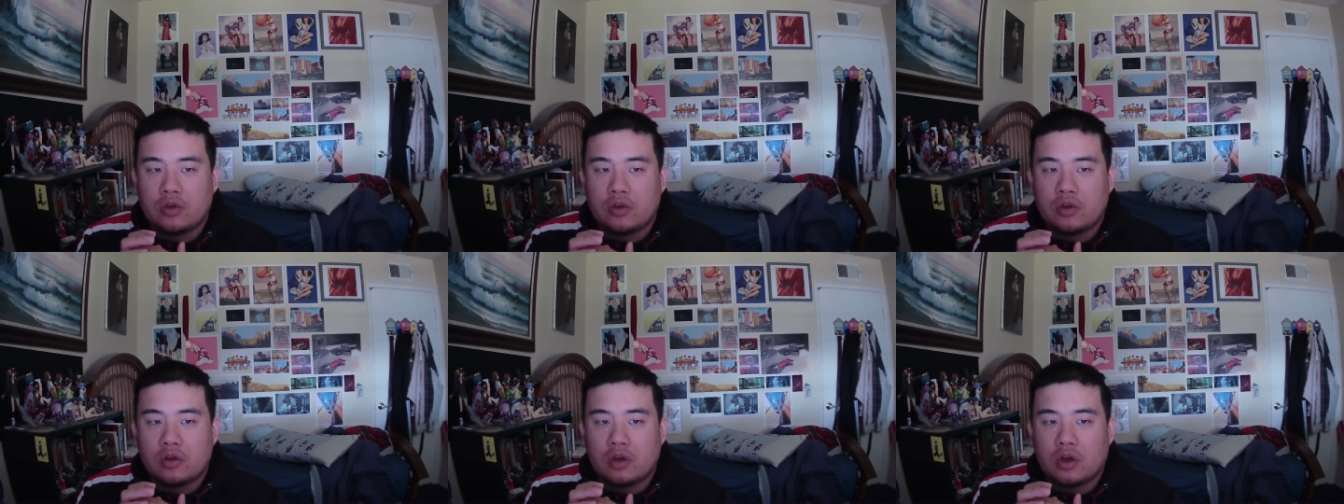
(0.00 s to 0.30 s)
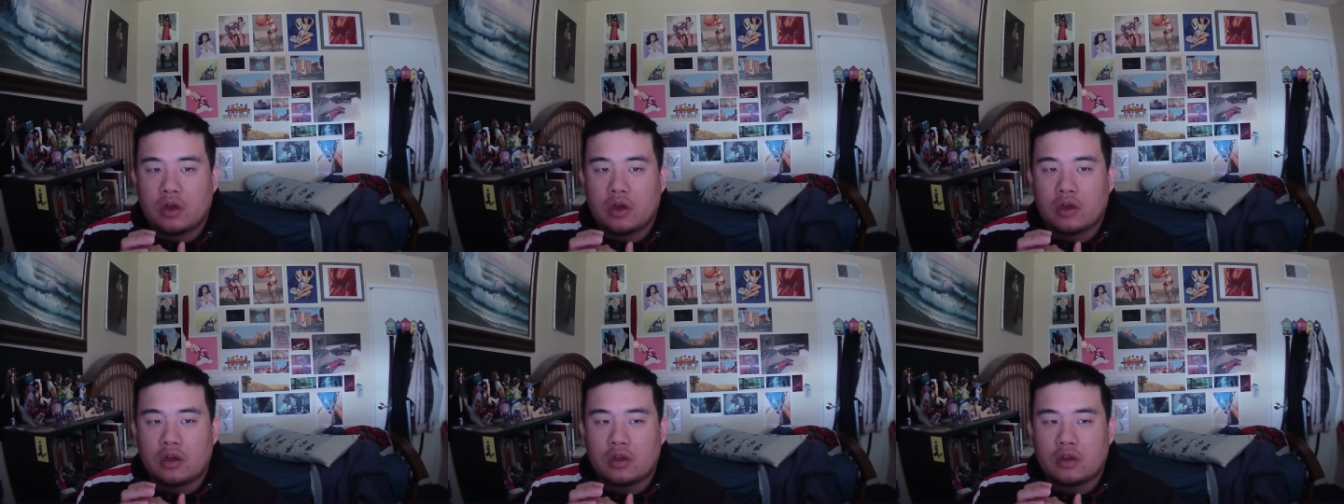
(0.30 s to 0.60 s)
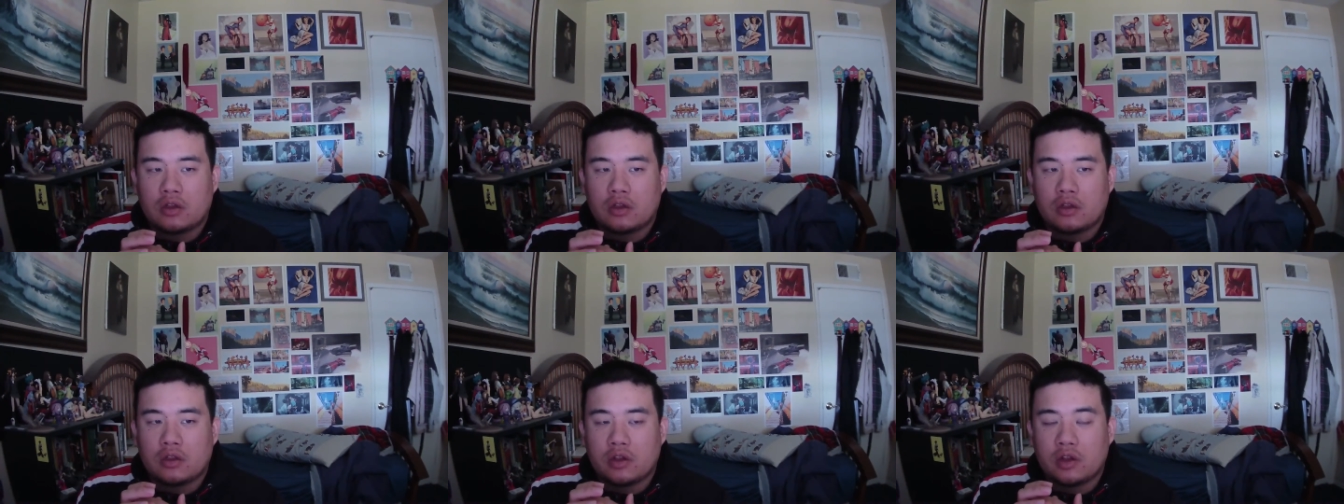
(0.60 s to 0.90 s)
uh,
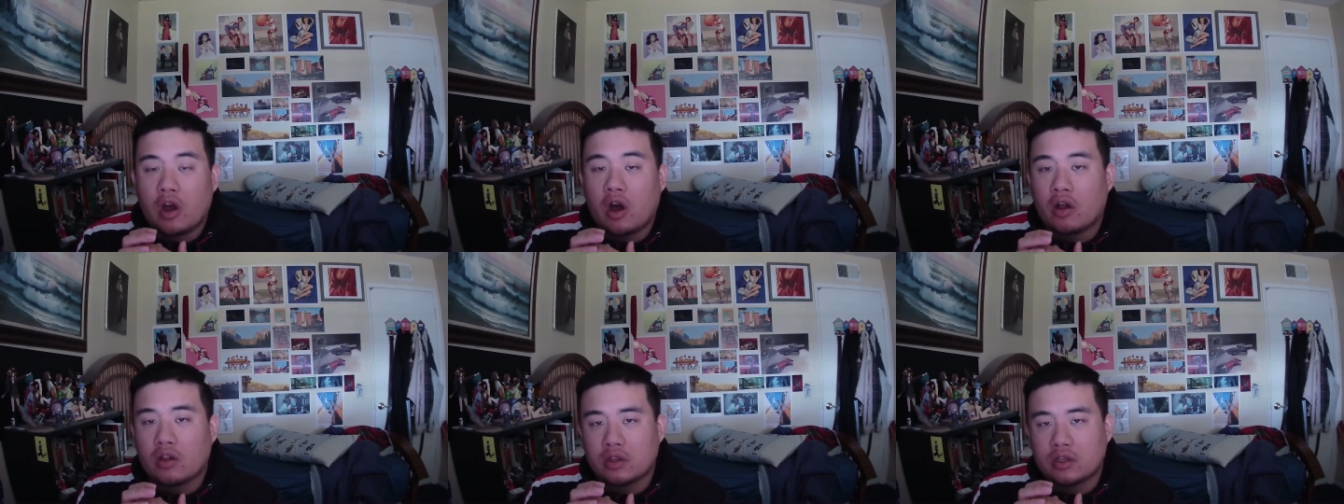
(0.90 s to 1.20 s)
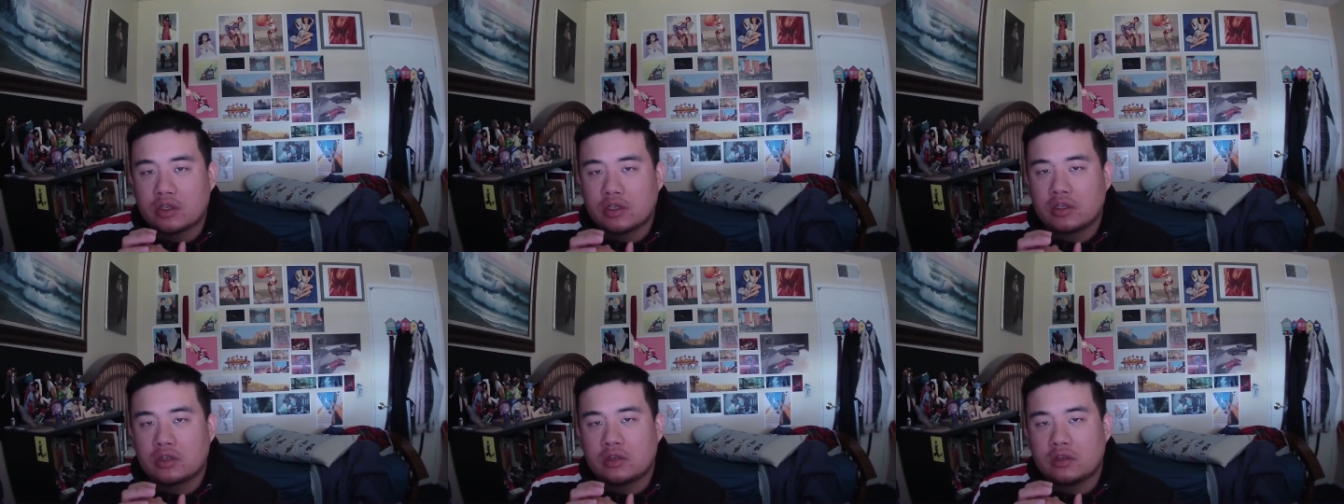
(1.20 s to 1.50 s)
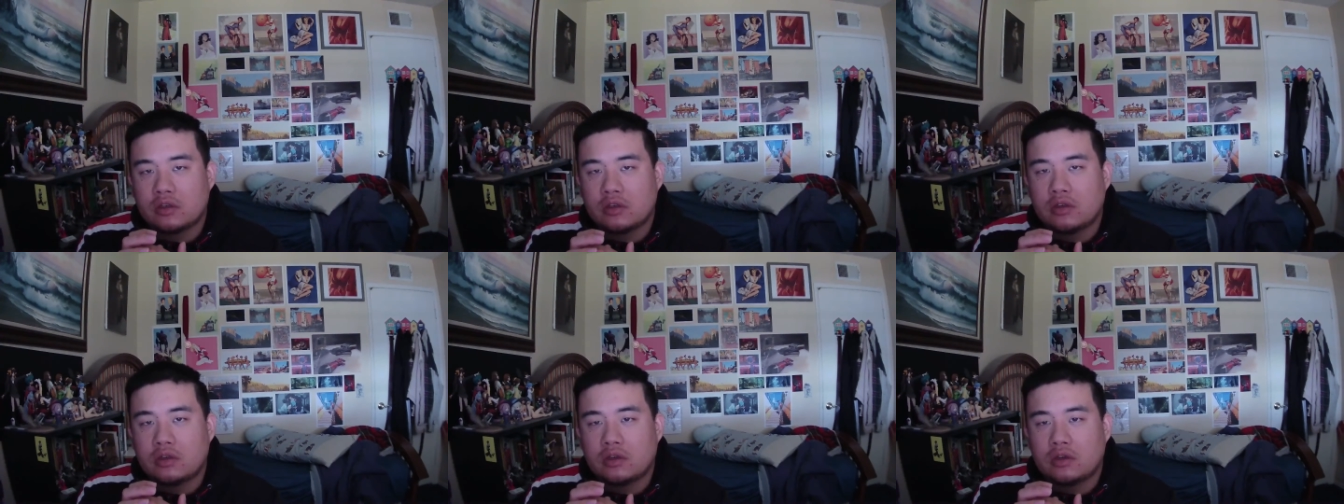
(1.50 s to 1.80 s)
knowledge,
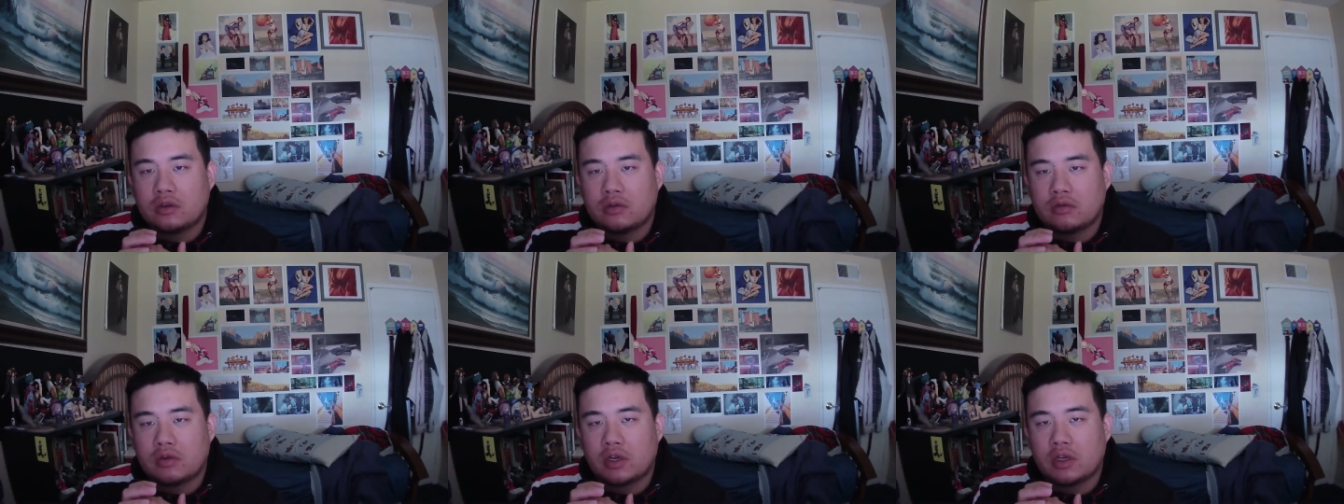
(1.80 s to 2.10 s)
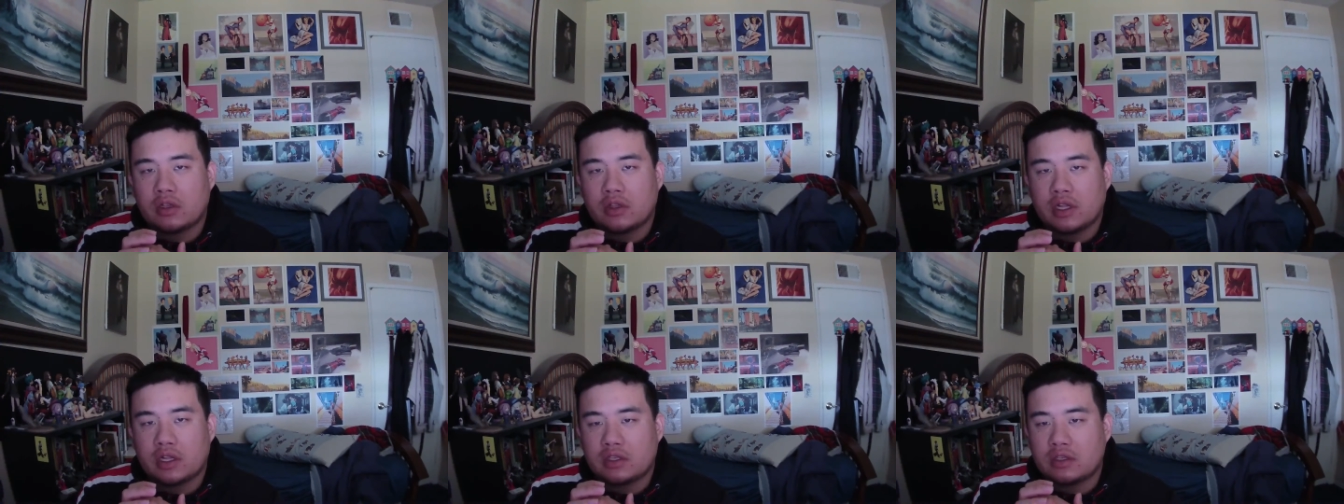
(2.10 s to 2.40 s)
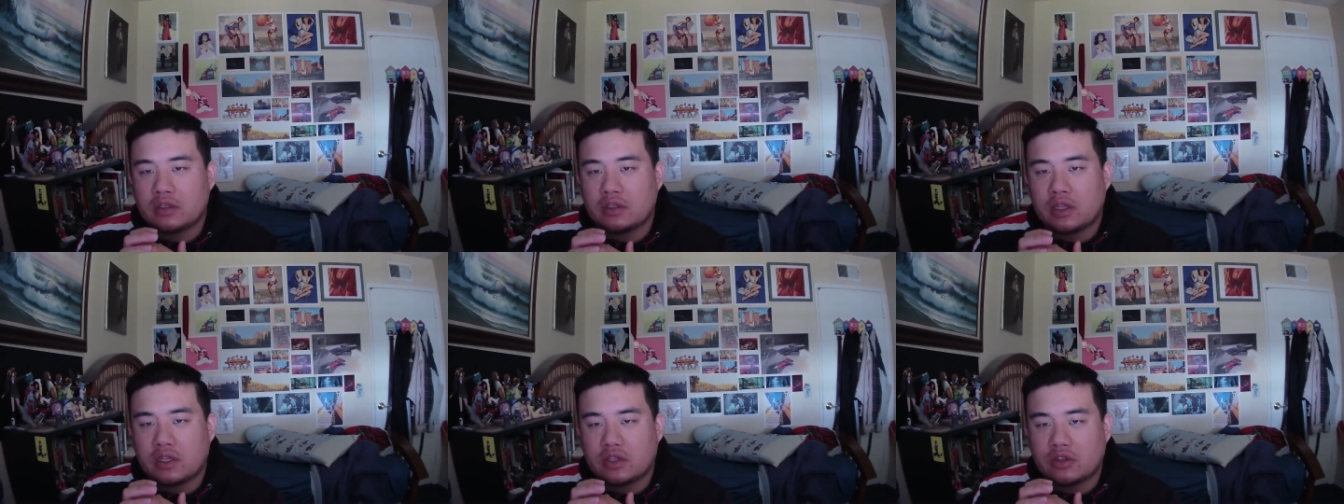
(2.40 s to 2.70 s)
right?
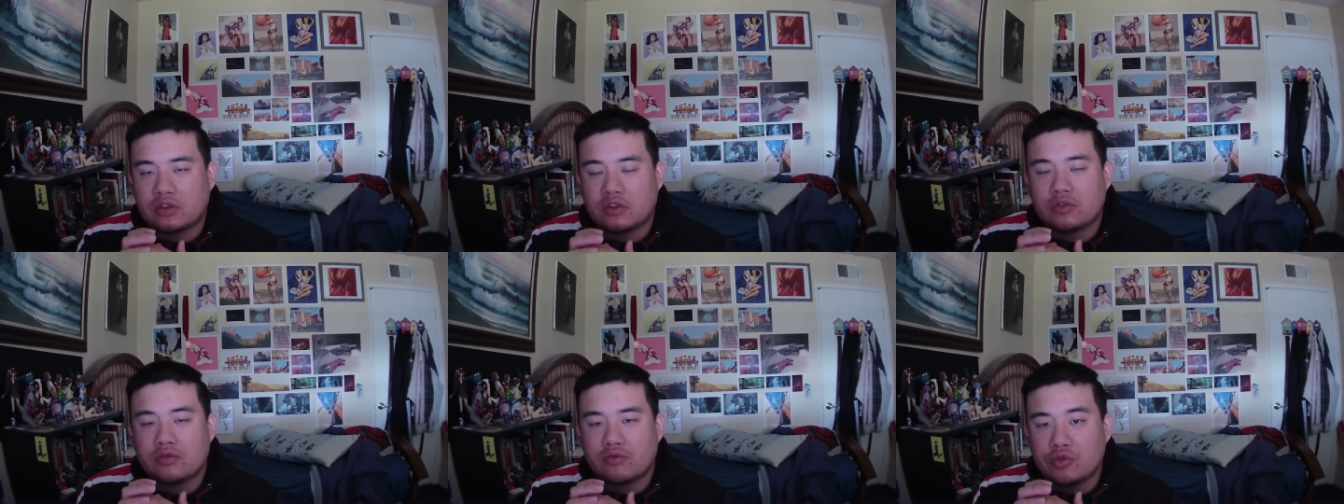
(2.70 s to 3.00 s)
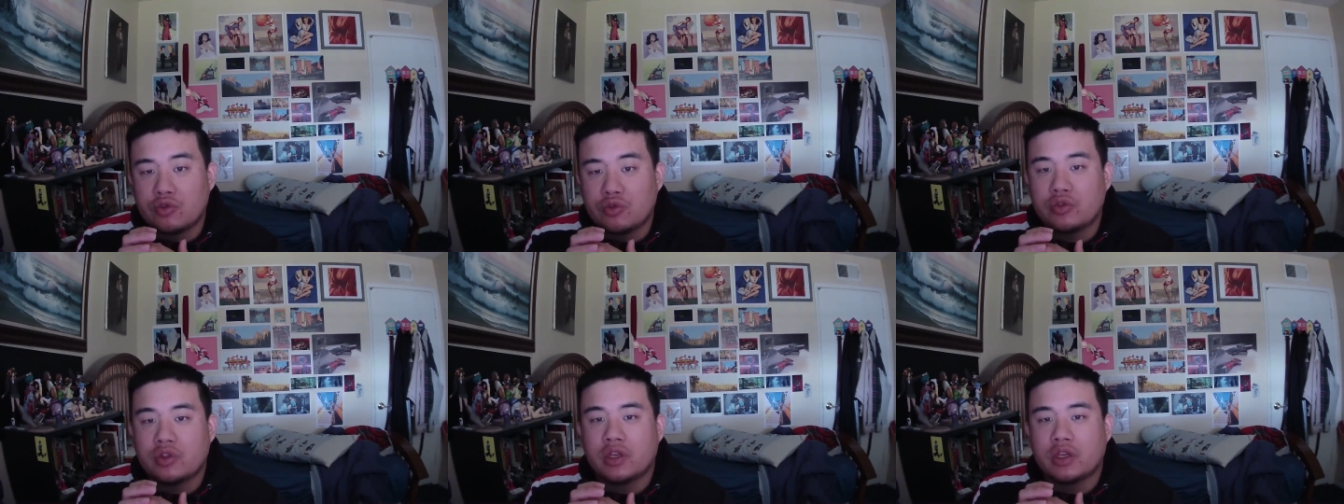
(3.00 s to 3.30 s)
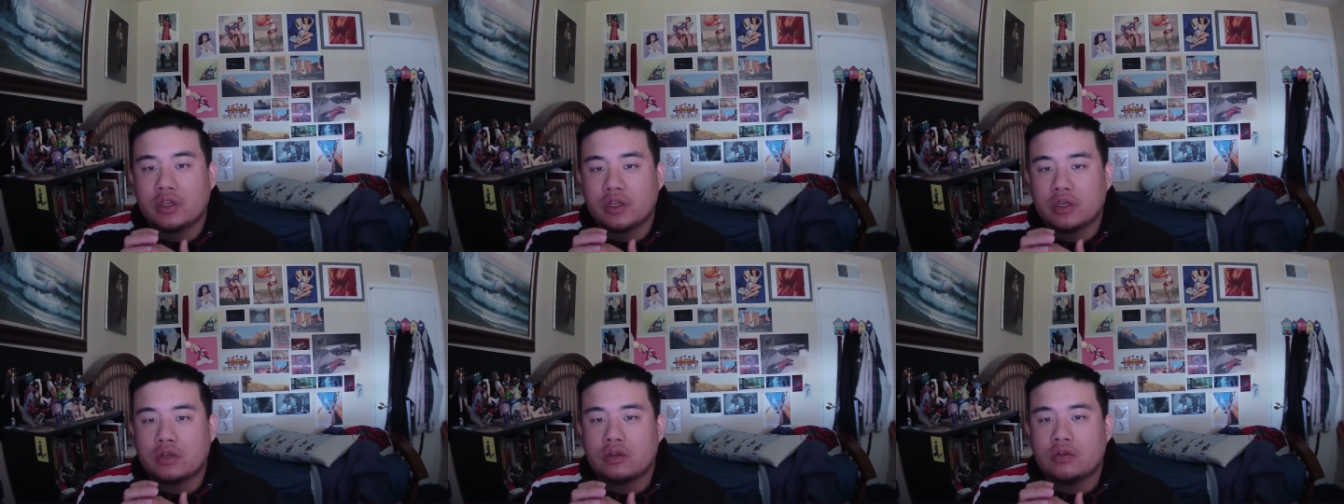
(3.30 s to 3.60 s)
That's that's the route they
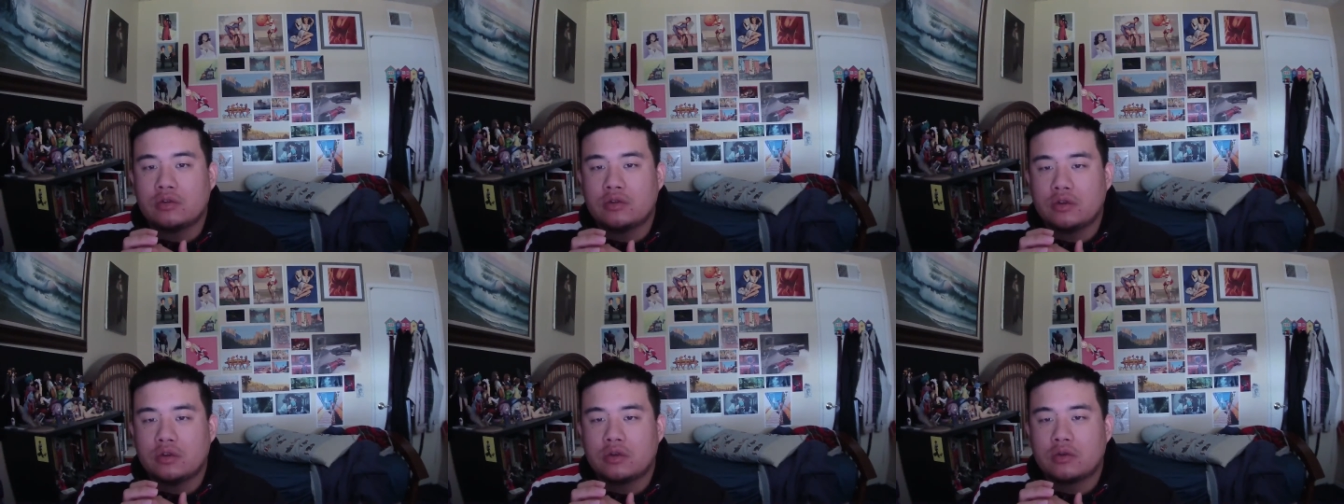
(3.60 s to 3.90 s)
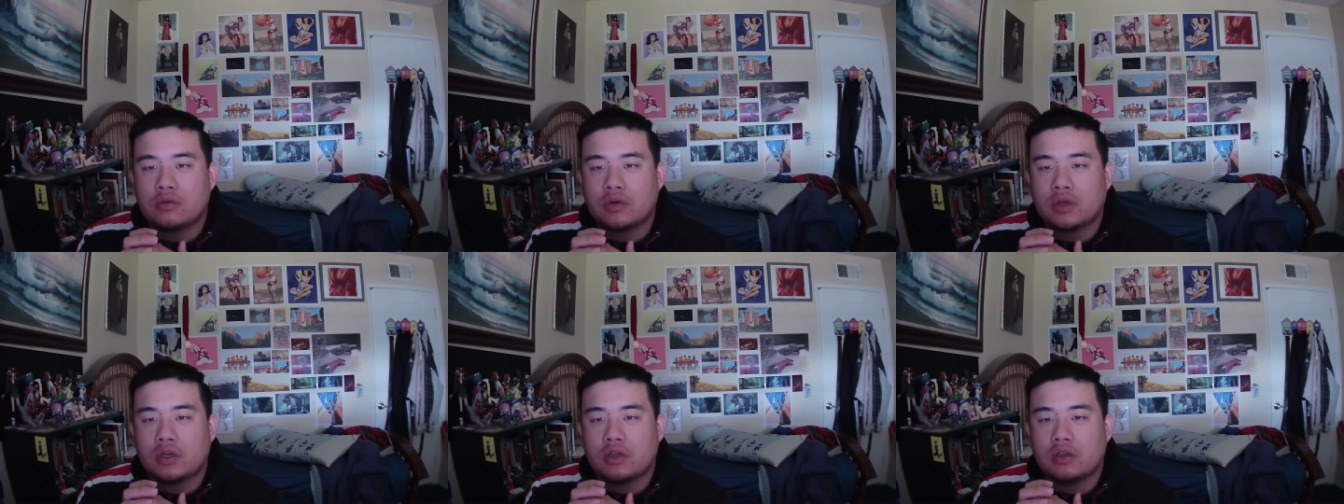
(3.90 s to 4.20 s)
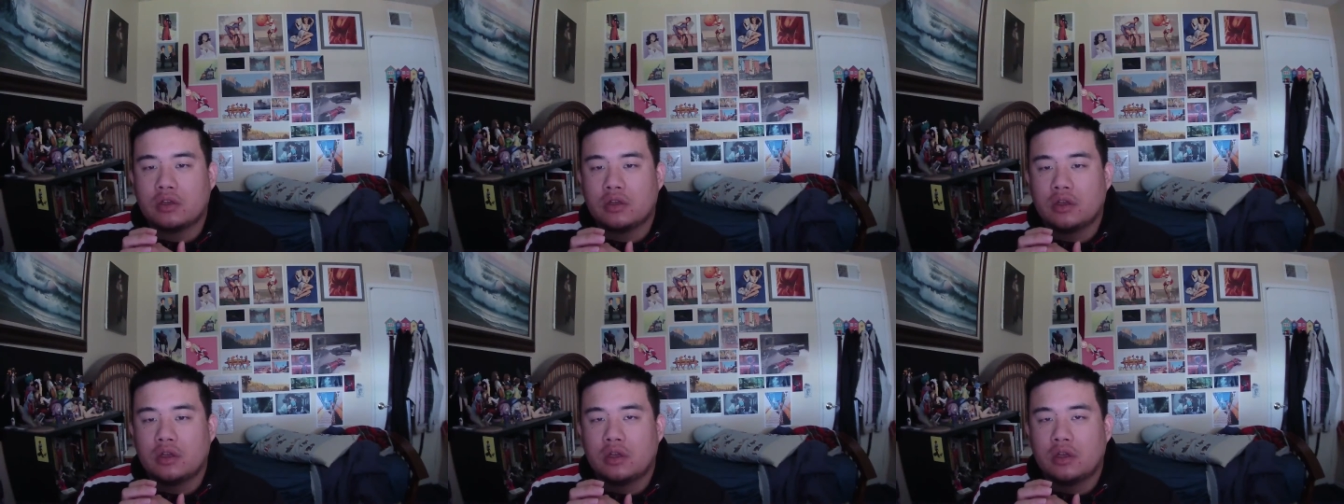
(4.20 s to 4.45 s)
go, right?